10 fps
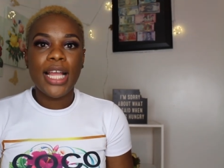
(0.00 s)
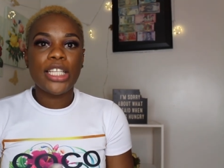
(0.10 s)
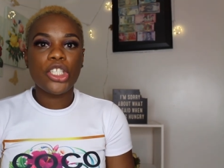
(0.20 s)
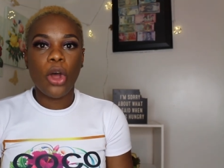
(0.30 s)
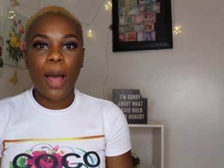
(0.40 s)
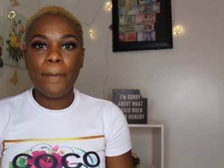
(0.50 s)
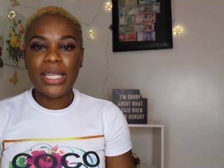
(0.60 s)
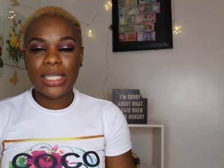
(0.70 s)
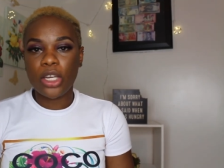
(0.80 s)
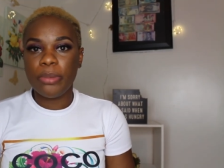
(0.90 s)
So I'm
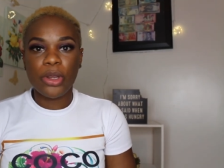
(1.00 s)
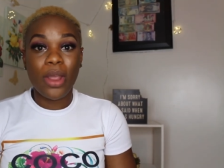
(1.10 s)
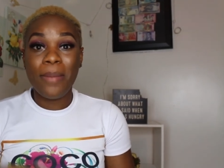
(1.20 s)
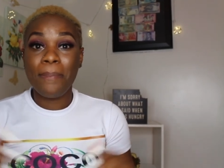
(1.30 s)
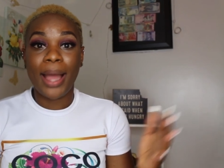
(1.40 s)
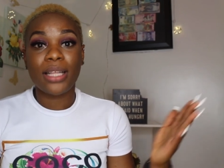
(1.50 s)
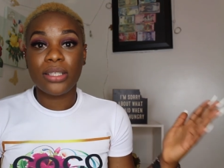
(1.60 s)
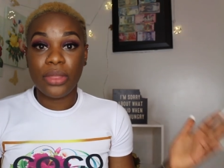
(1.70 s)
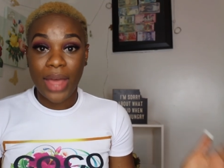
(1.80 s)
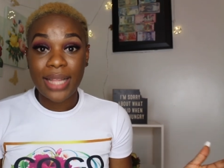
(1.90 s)
basically gonna be going back
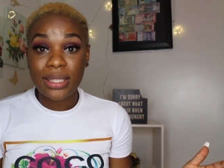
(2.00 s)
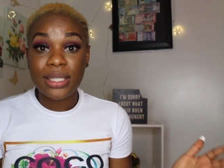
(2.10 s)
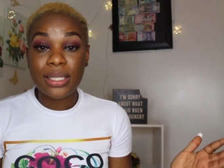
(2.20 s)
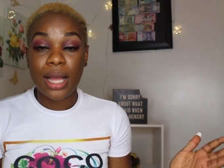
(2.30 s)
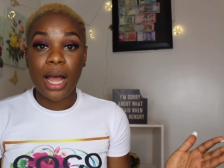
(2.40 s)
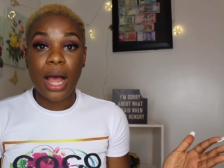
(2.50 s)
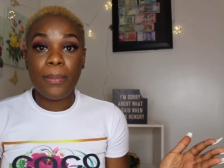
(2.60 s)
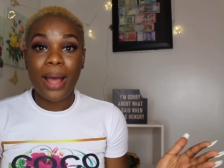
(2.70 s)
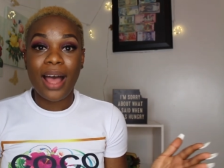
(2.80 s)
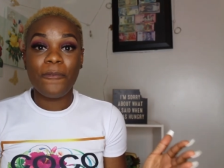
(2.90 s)
to that.
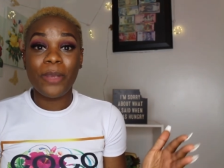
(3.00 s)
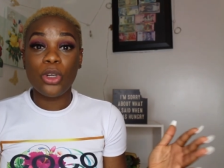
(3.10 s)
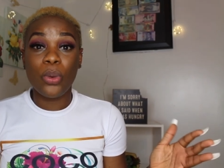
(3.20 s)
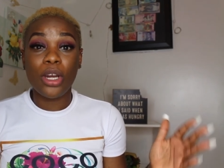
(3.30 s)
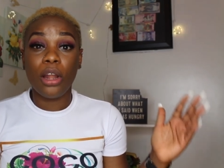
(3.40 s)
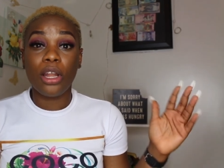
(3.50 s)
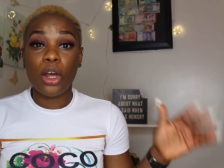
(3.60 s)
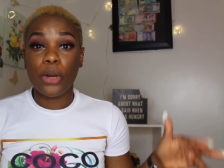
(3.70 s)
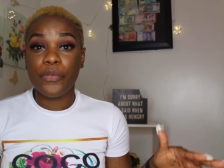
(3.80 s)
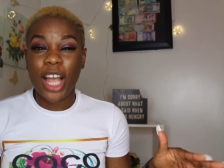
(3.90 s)
Um, I've been doing a
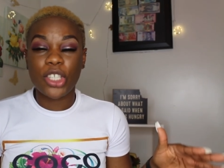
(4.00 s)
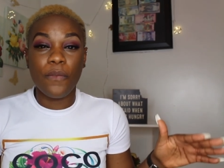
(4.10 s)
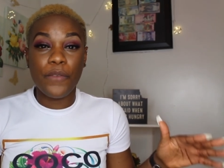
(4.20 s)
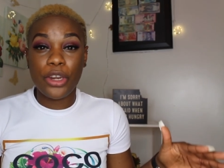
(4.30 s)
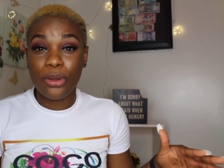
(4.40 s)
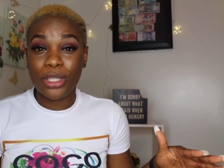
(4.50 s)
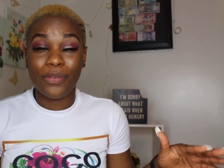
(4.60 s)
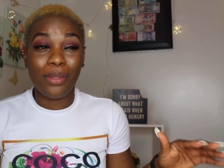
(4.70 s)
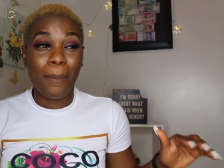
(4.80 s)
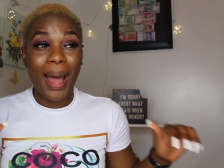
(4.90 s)
lot of reaction videos
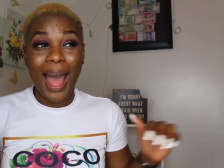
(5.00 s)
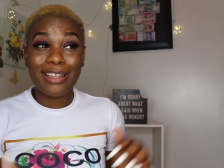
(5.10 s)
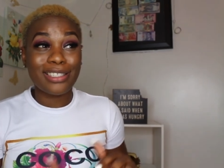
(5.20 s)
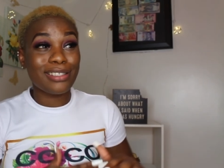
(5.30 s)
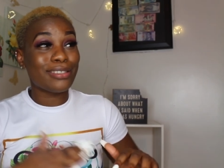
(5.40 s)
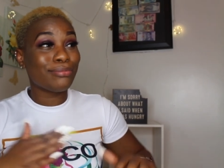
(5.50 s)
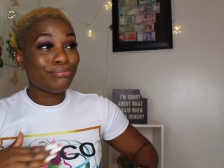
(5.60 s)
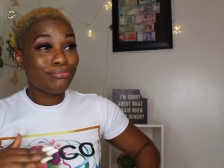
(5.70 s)
for the past